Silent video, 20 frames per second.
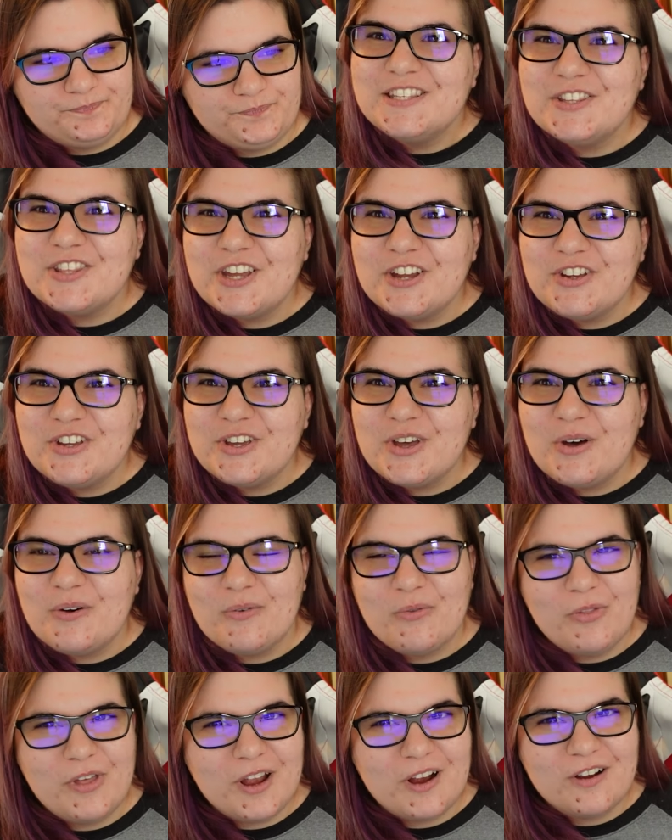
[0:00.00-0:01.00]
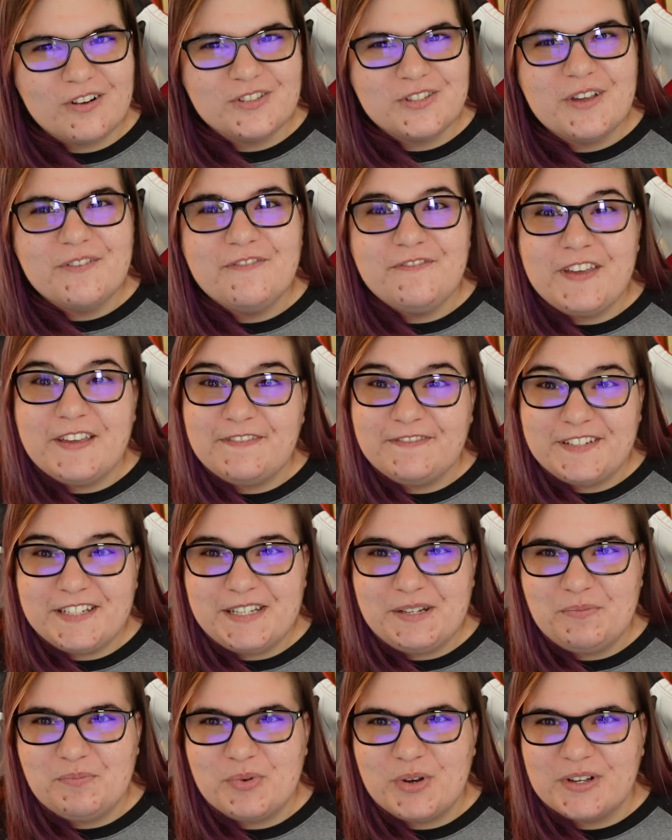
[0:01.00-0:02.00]
So there you go. There's
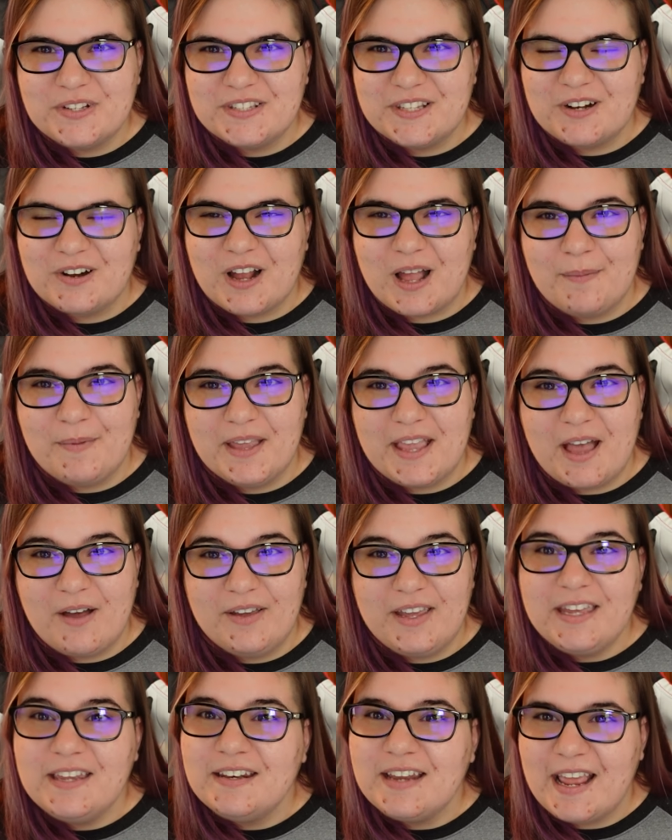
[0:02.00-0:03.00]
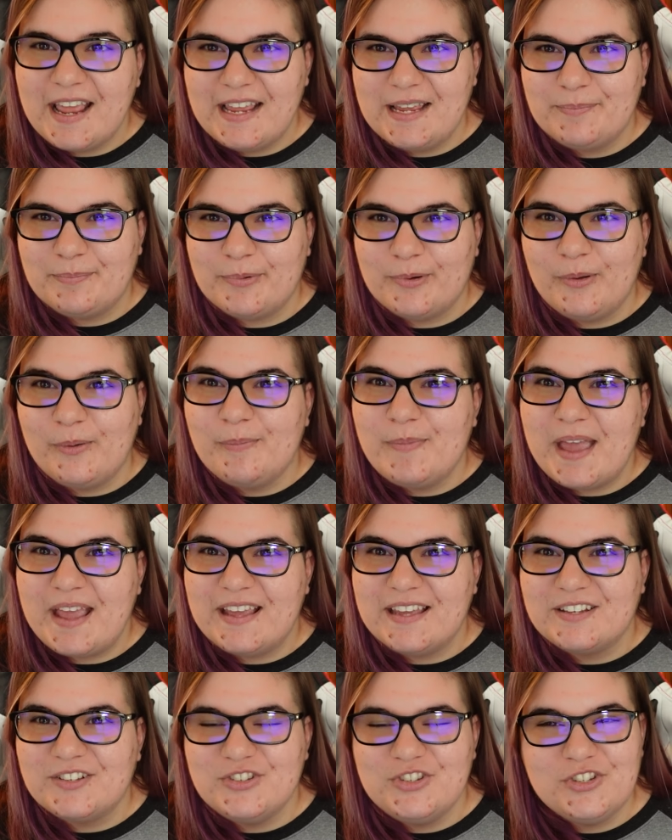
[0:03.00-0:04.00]
15 books that are coming out in April,
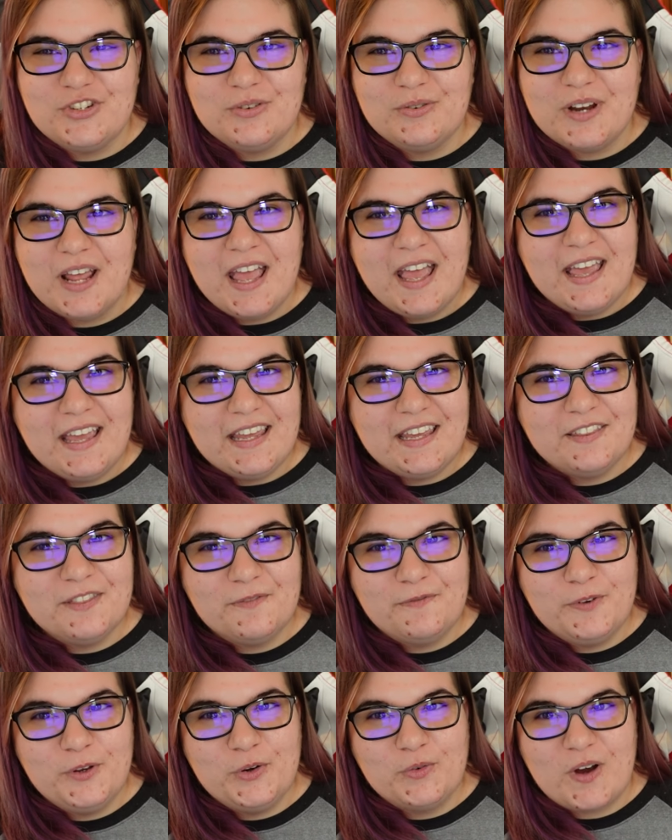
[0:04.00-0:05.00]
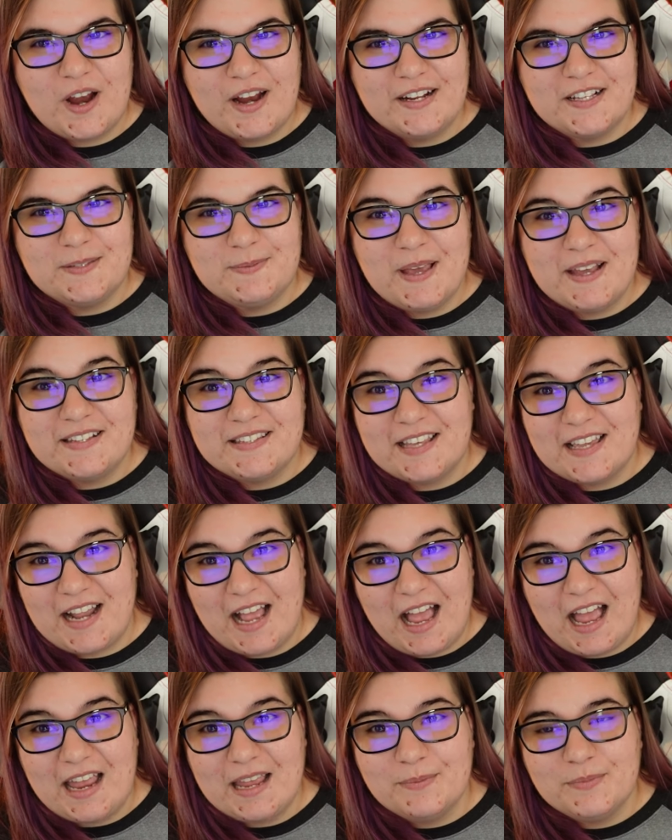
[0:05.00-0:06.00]
May, and June in the food writing space that
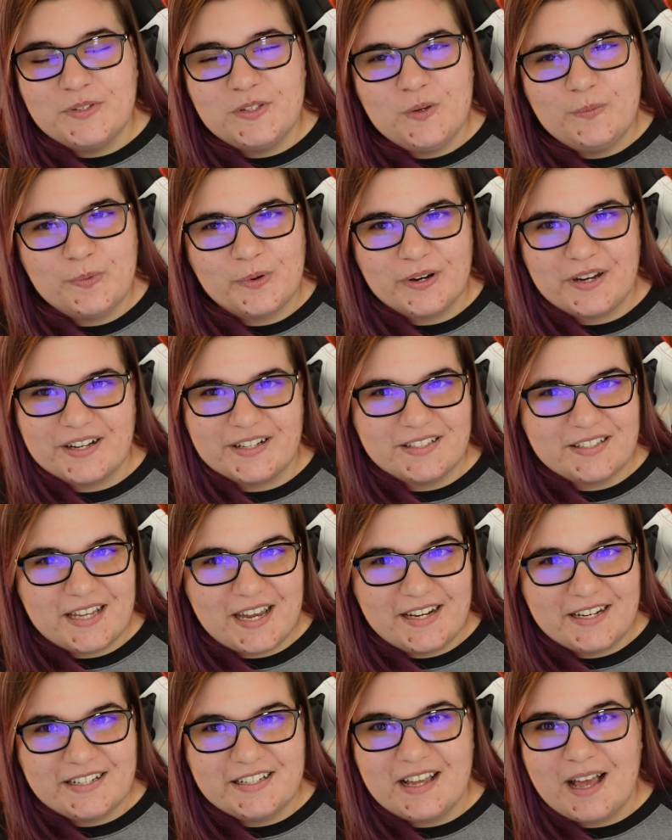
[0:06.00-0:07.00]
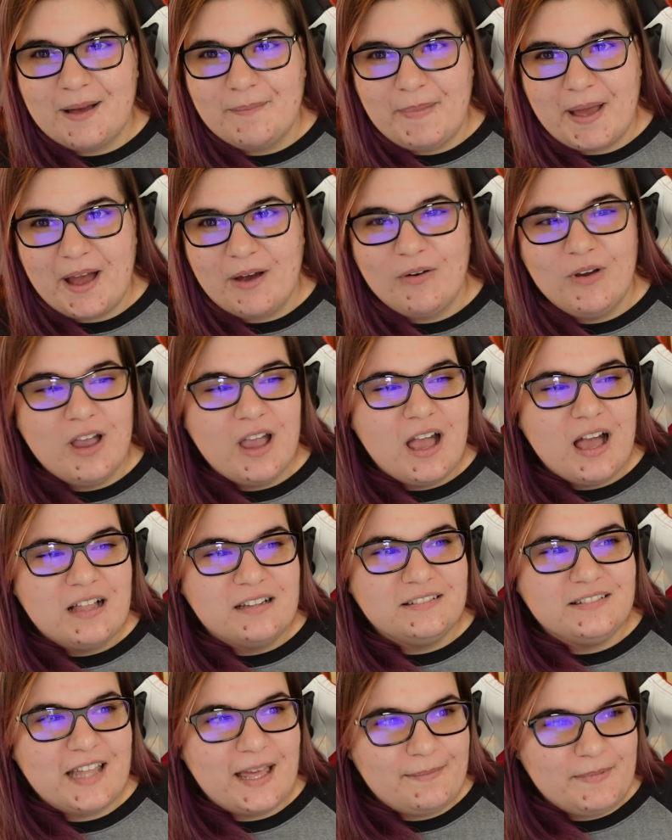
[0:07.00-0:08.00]
I am super excited about.
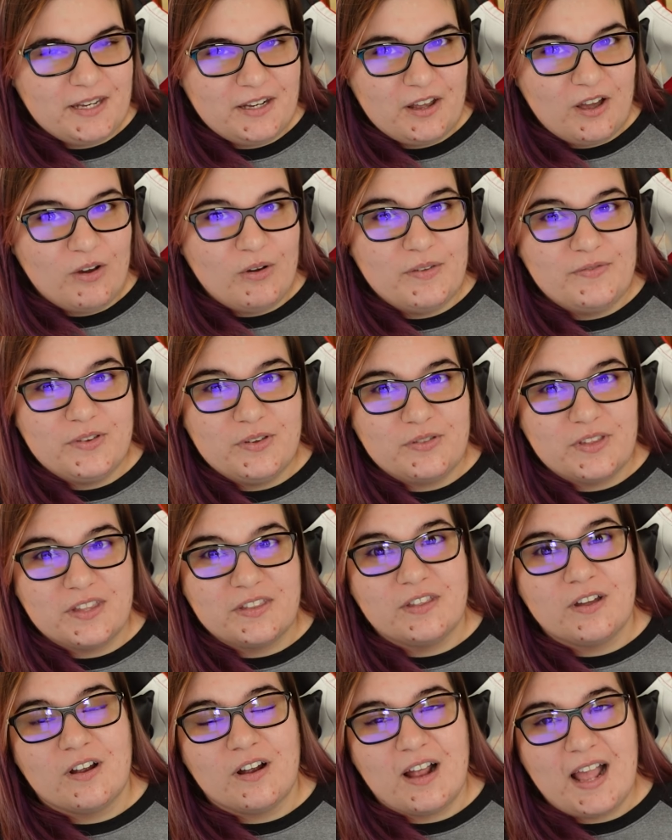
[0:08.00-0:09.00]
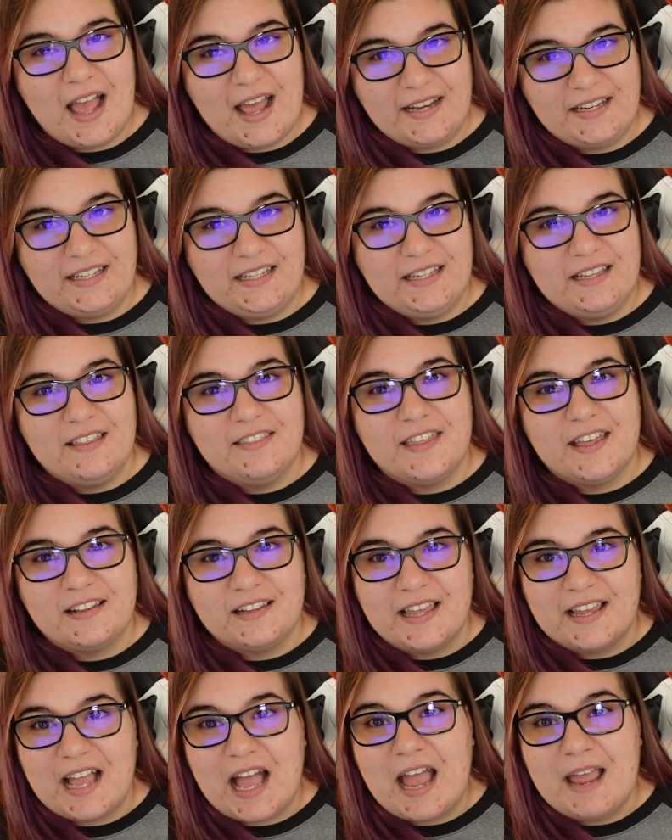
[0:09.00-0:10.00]
Let me know if you think there are any that
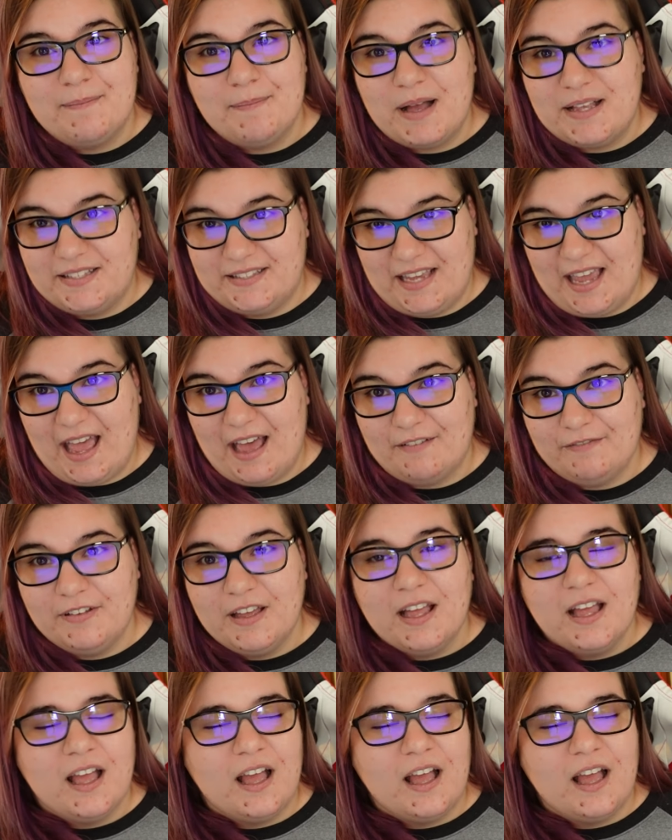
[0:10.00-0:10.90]
like I must have